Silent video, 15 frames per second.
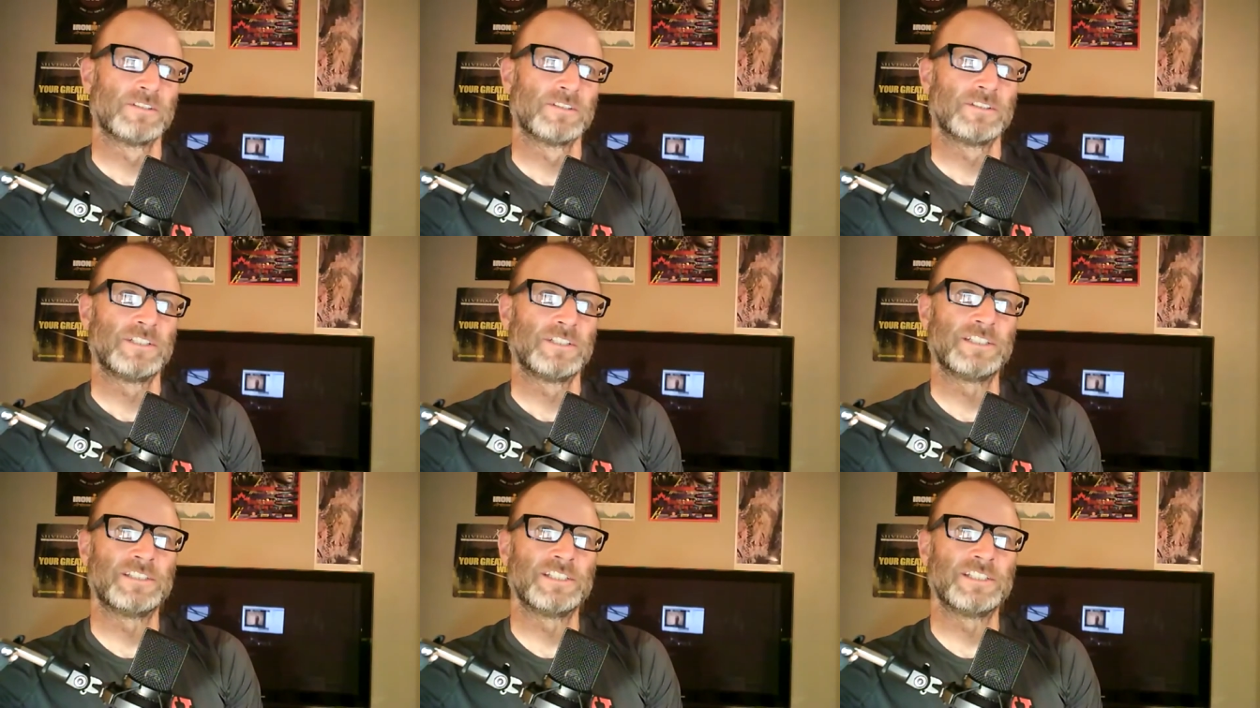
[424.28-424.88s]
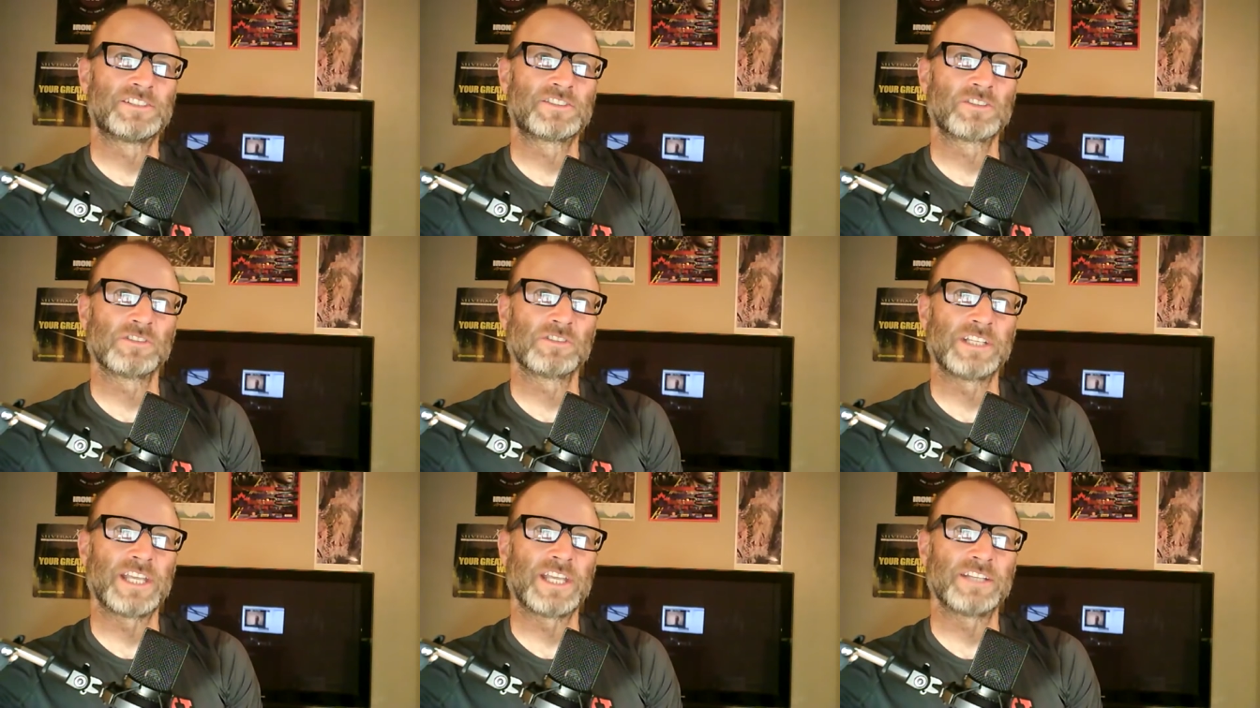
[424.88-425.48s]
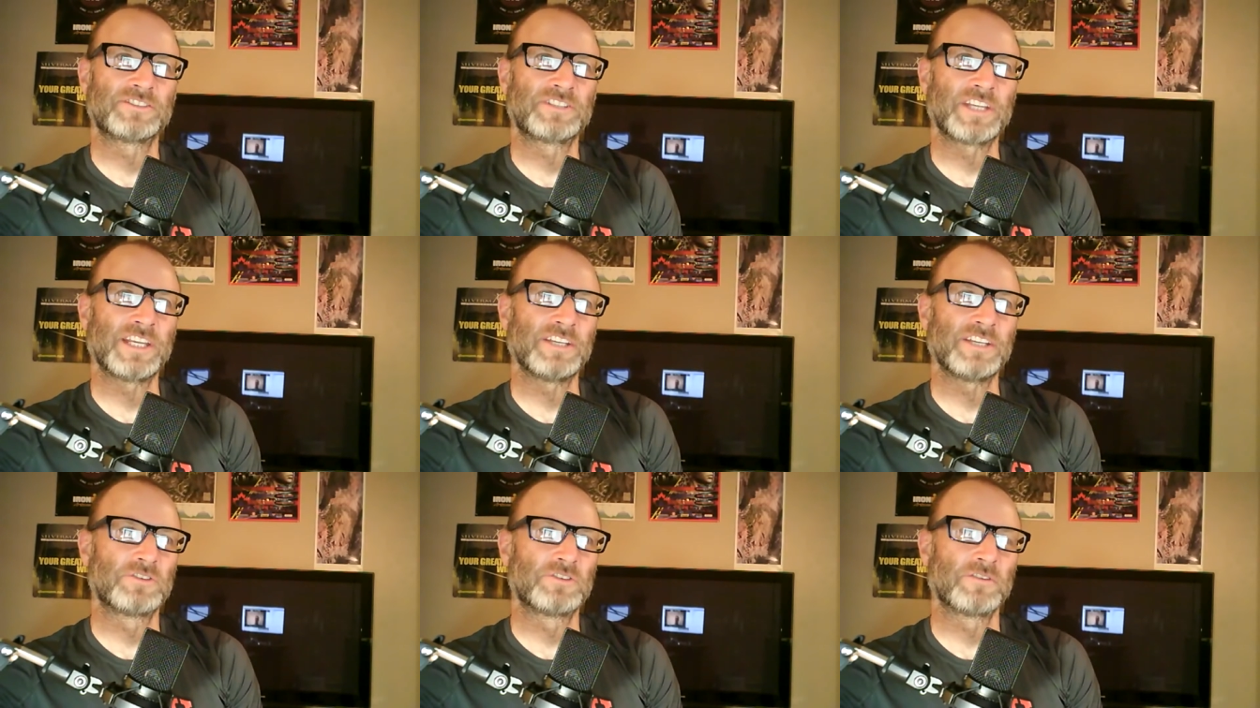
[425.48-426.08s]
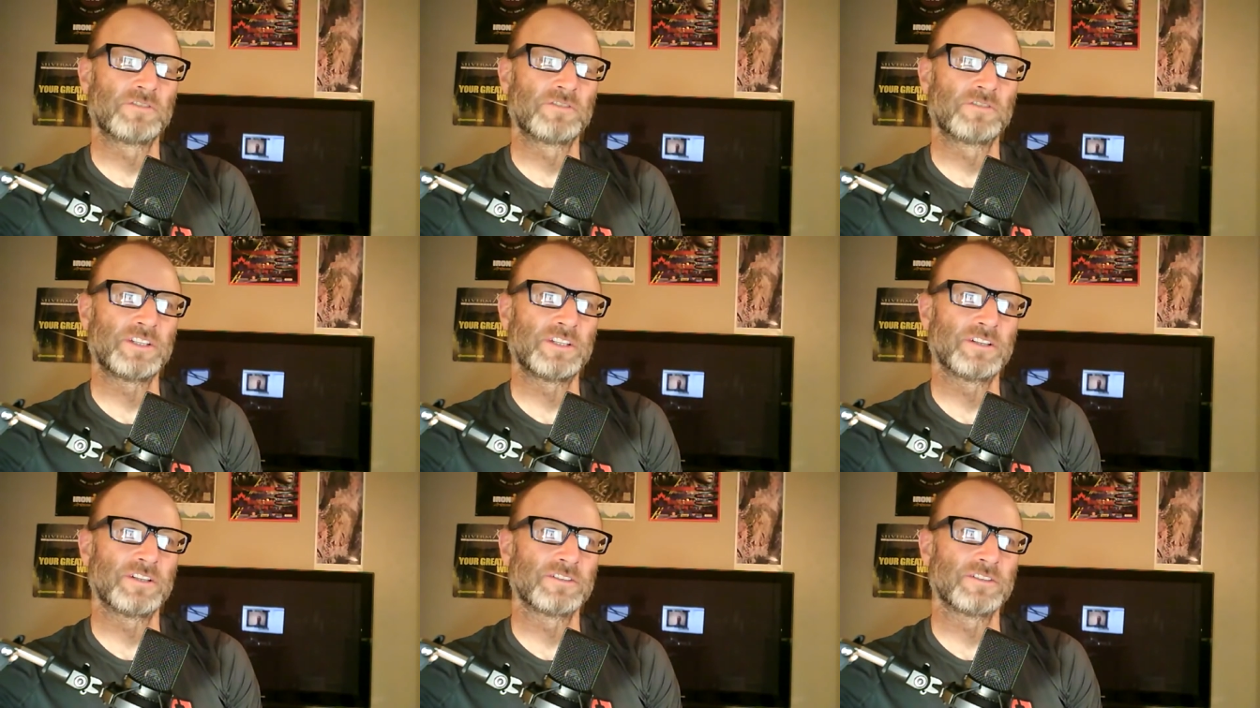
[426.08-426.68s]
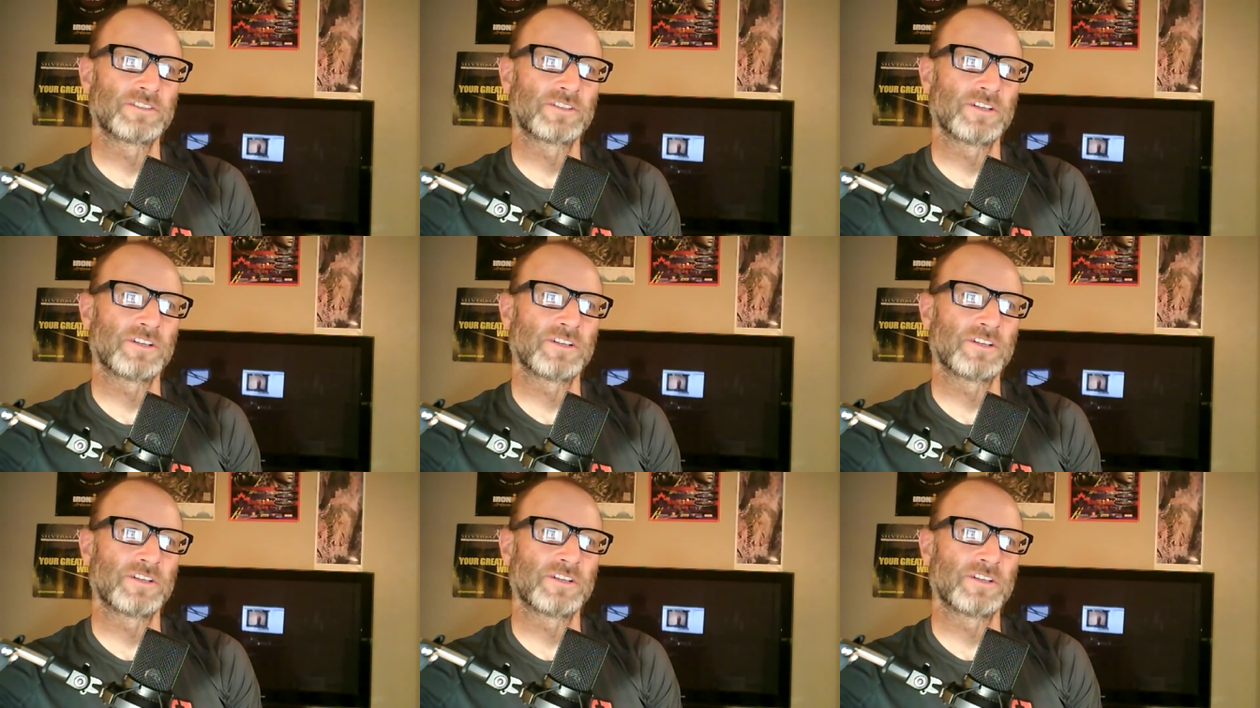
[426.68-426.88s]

It certainly has changed over the years.